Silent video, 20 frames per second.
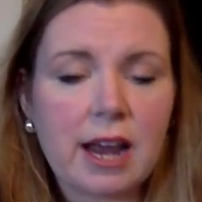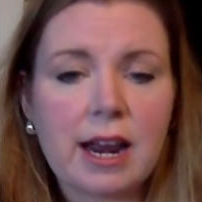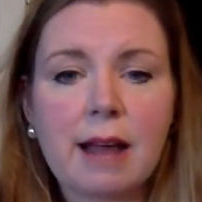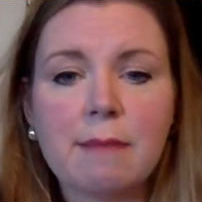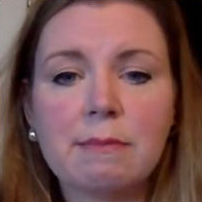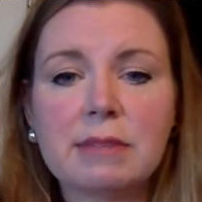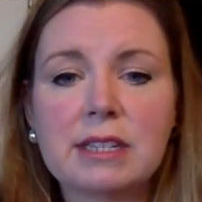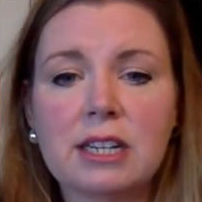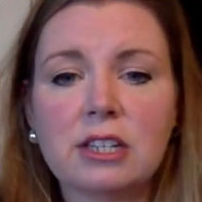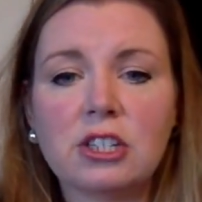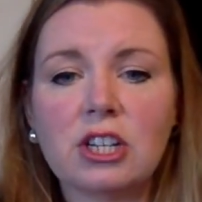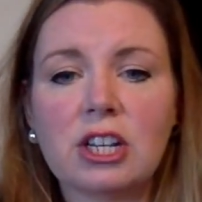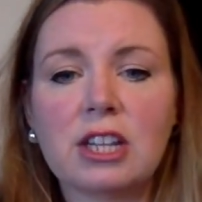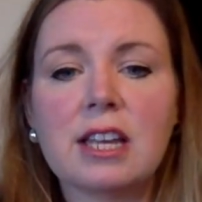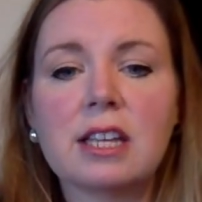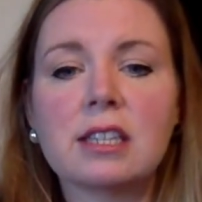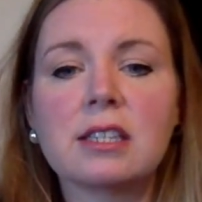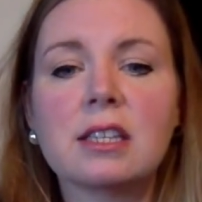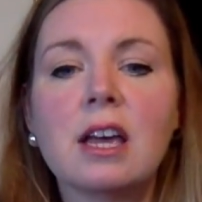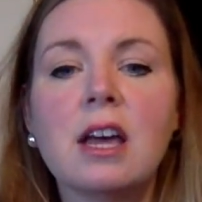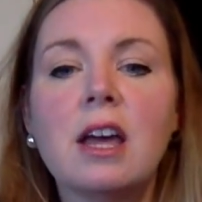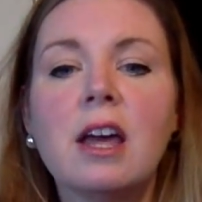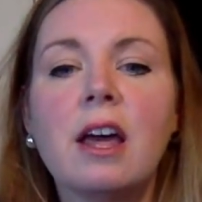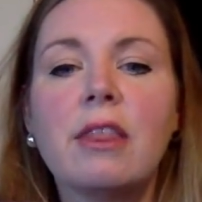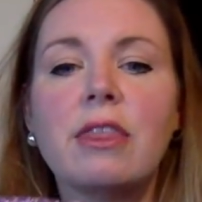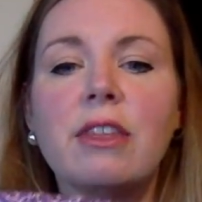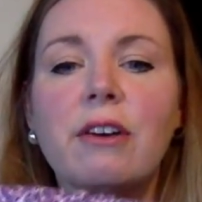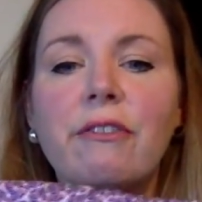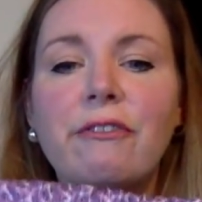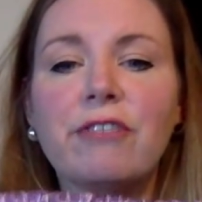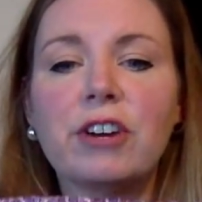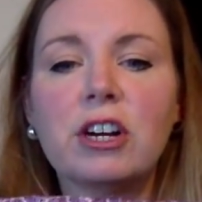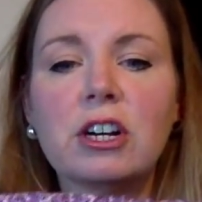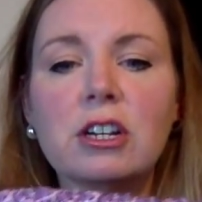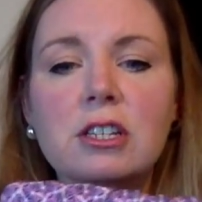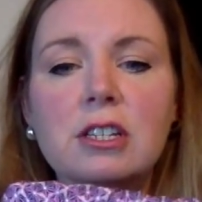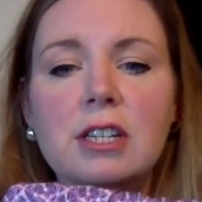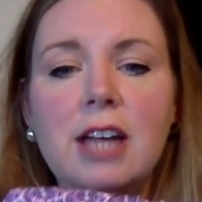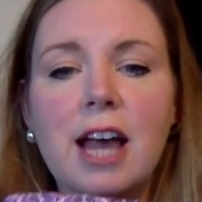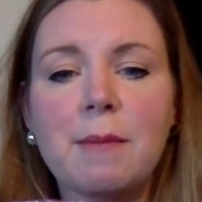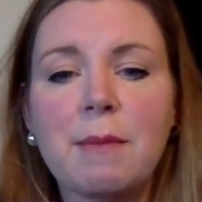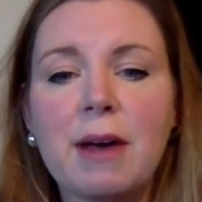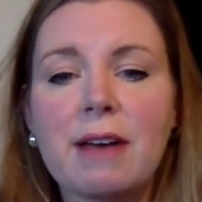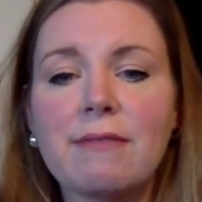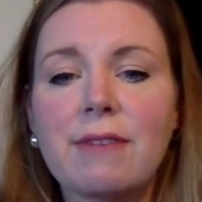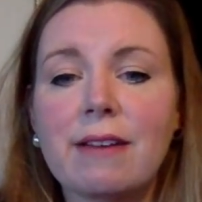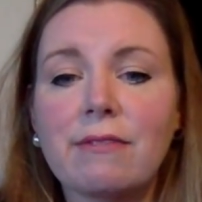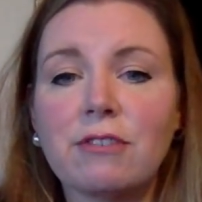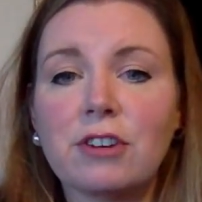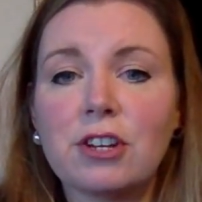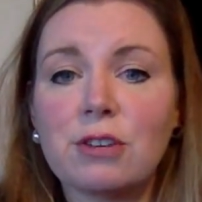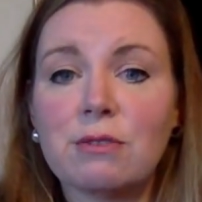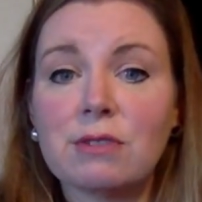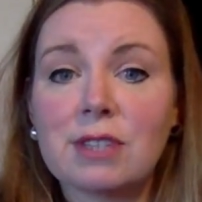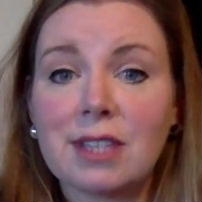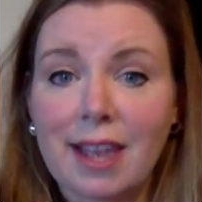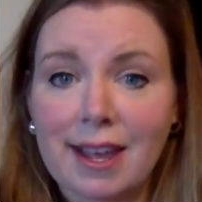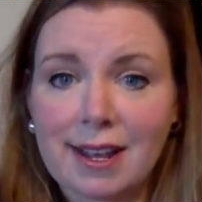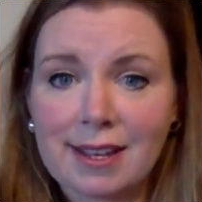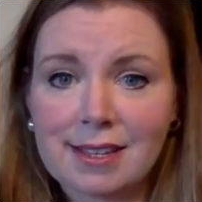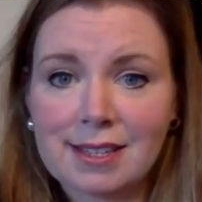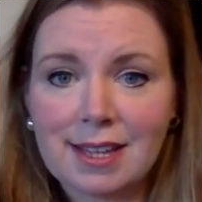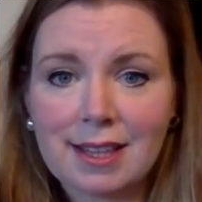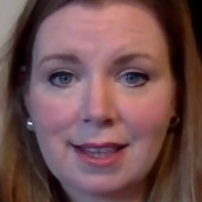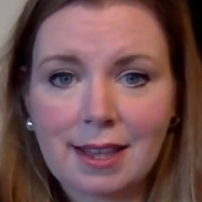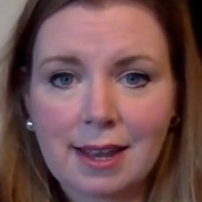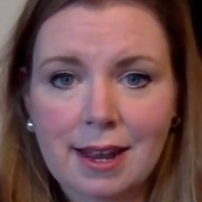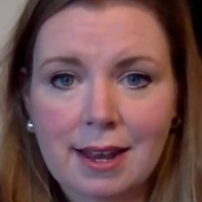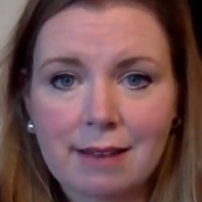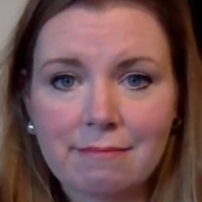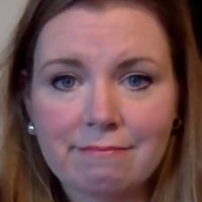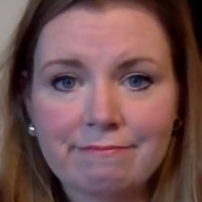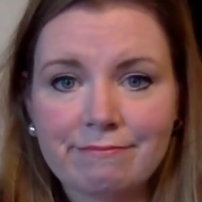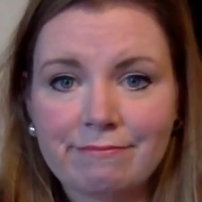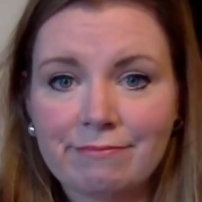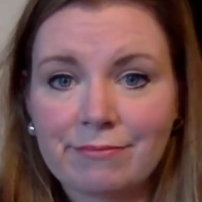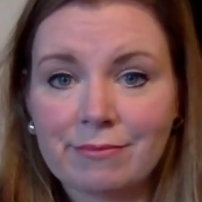And I'm stitching this the first time I've ever used Legacy linen.